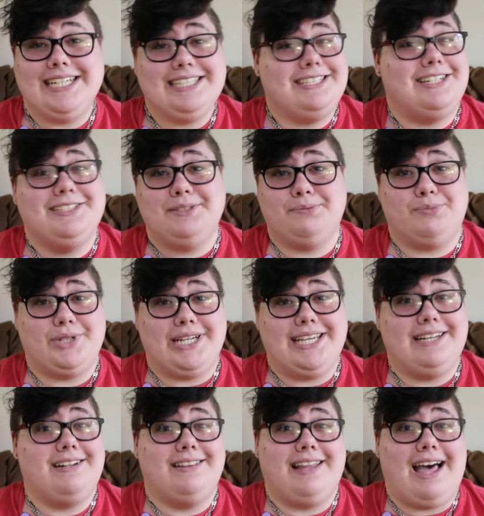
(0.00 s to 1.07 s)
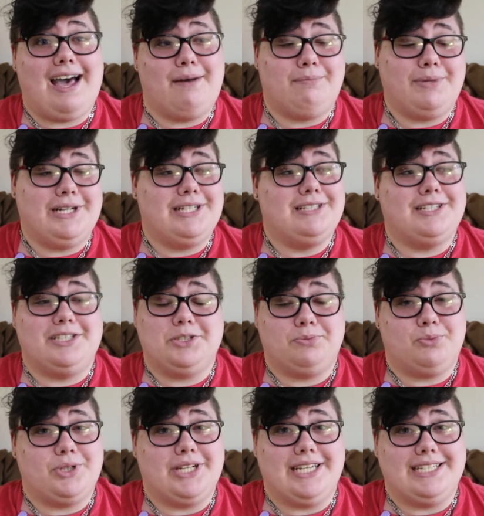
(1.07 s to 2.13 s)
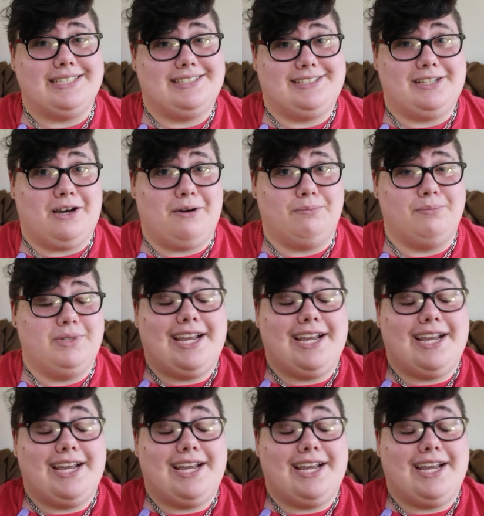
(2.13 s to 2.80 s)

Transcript: It doesn't bring in a lot, but it does bring in some.